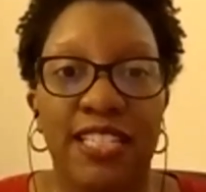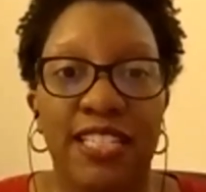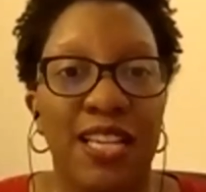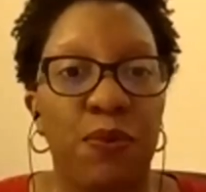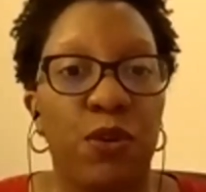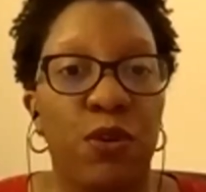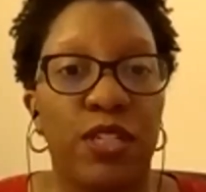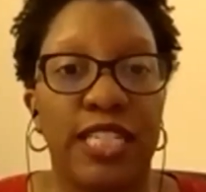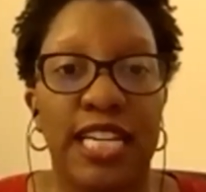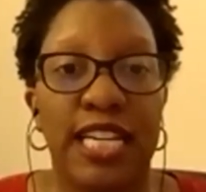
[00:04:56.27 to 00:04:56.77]
I
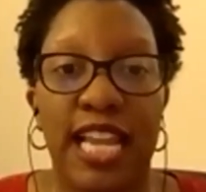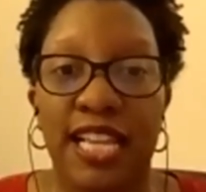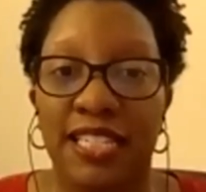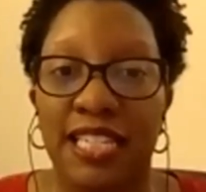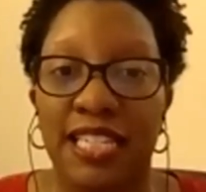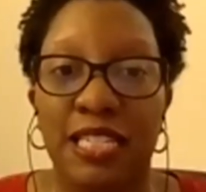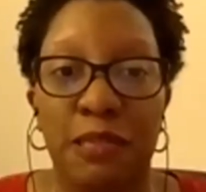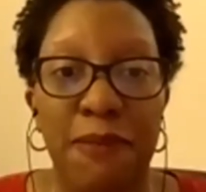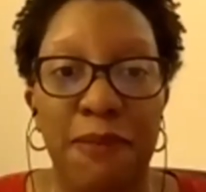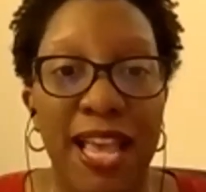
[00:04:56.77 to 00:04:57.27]
worked at
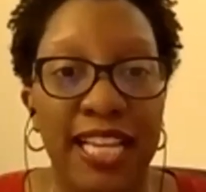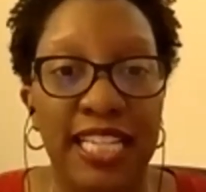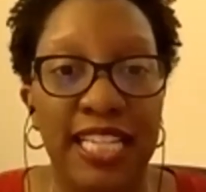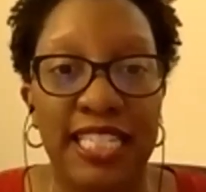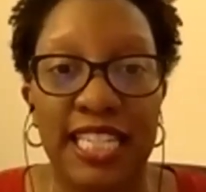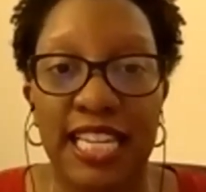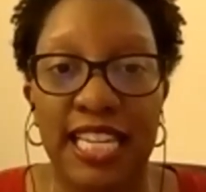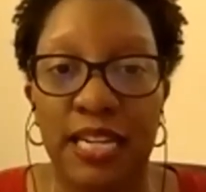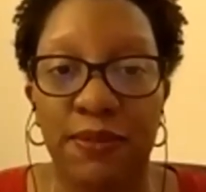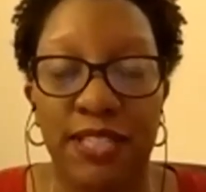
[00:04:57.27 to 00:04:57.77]
Essence
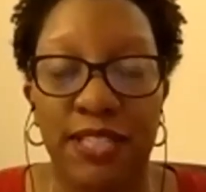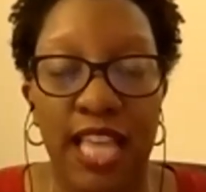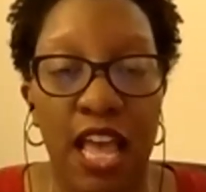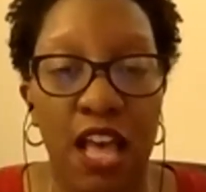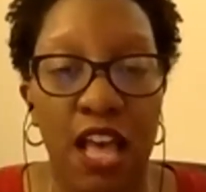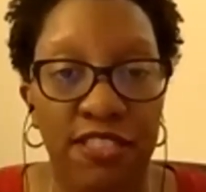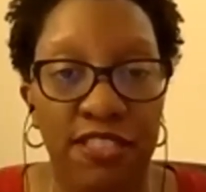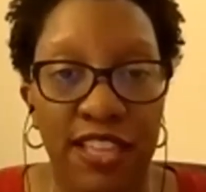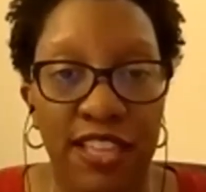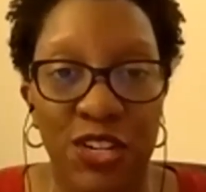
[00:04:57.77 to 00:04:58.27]
Magazine as a
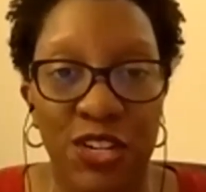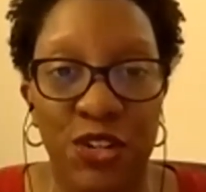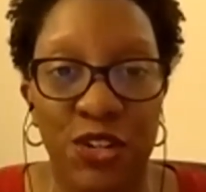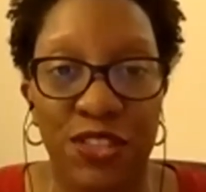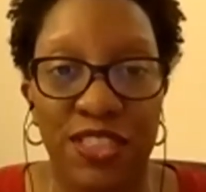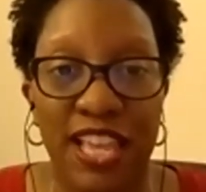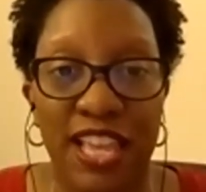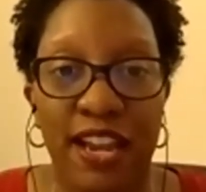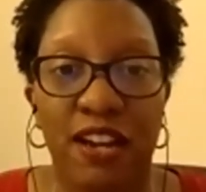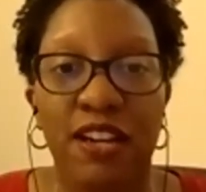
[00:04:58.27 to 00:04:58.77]
health editor
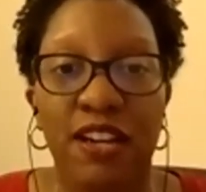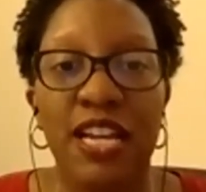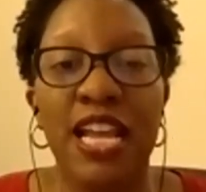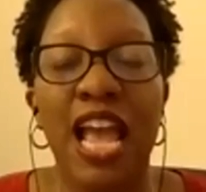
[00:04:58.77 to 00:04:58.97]
there,